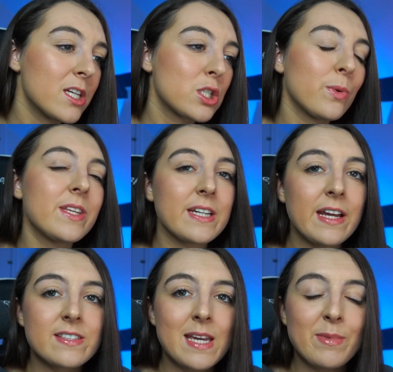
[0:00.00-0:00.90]
So in the
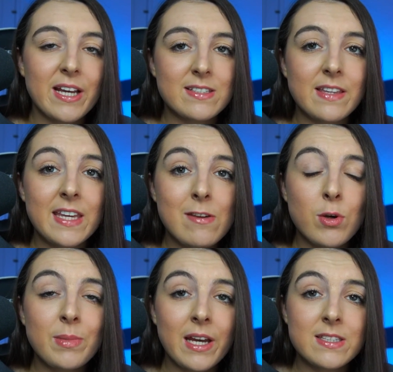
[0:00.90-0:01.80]
Titans game, like I said, they gave
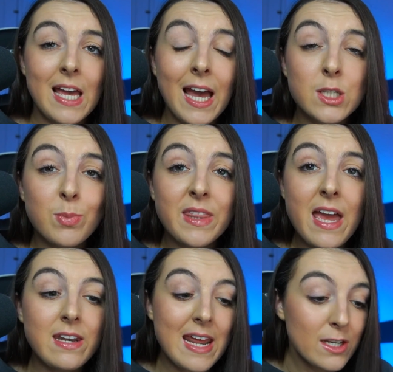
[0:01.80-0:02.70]
up 9 sacks. But
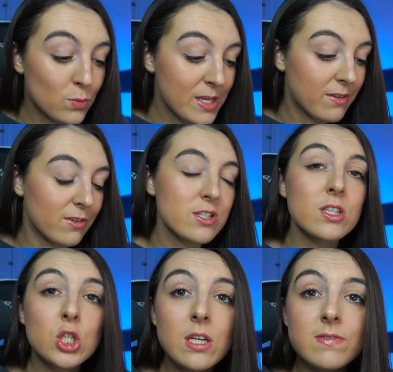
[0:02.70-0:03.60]
then next week versus
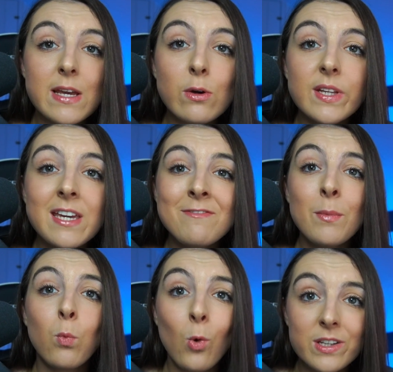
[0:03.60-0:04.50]
the Chiefs, they only give
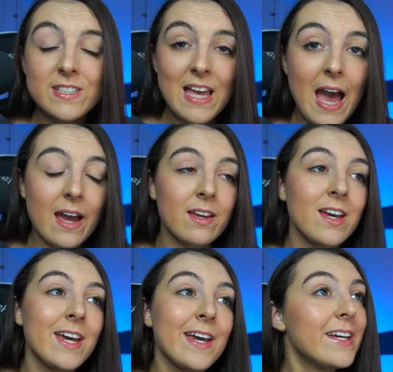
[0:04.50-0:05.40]
up 1 sack.
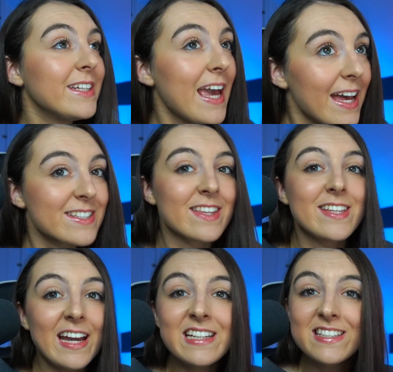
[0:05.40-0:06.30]
Yes, the
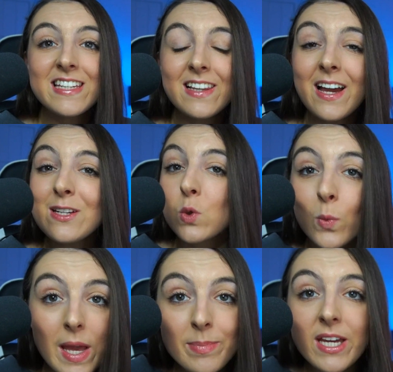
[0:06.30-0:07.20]
Titans D-line is
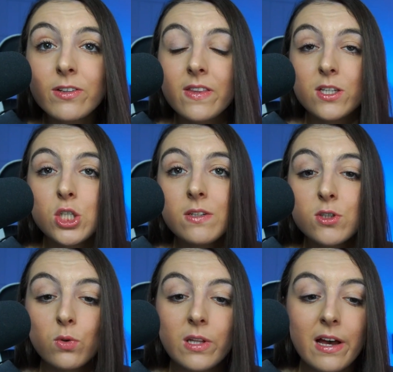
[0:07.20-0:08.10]
way better than the Chiefs
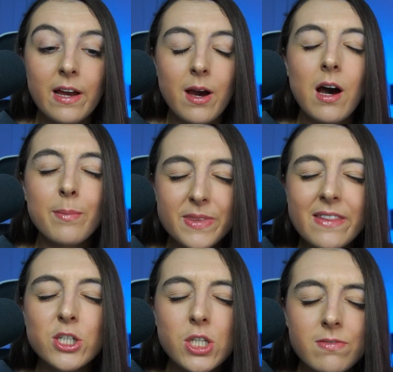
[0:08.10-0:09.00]
O-line, than
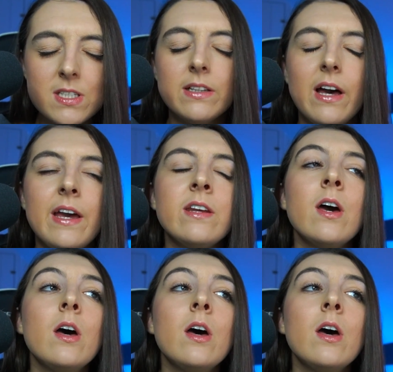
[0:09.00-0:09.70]
the Chiefs D-line.